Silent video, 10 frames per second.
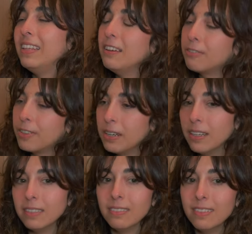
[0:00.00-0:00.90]

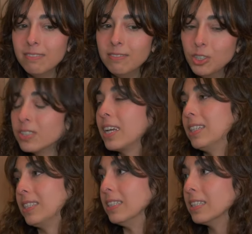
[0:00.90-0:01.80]
different use
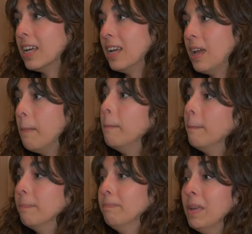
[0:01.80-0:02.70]
cases.
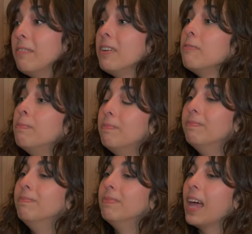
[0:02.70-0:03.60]
Maybe
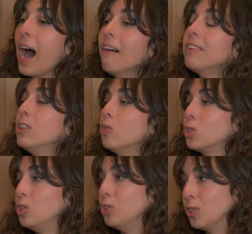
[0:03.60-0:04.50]
having those
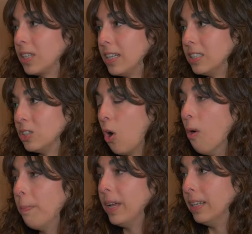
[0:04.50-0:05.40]
use cases
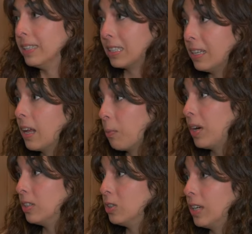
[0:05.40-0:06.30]
open, the same that we
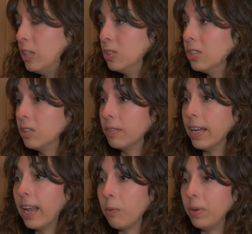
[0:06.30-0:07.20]
are doing in TODO,
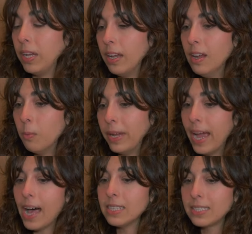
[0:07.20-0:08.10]
right? Like we we
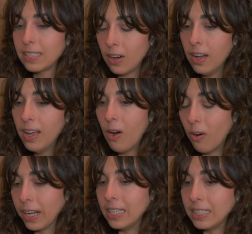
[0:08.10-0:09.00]
ask
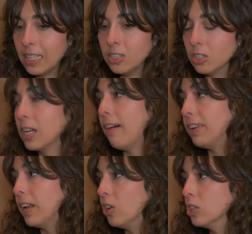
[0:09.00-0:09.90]
organizations
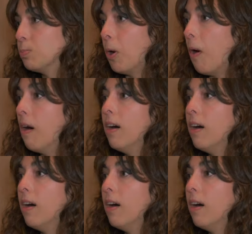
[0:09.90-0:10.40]
having an OSPO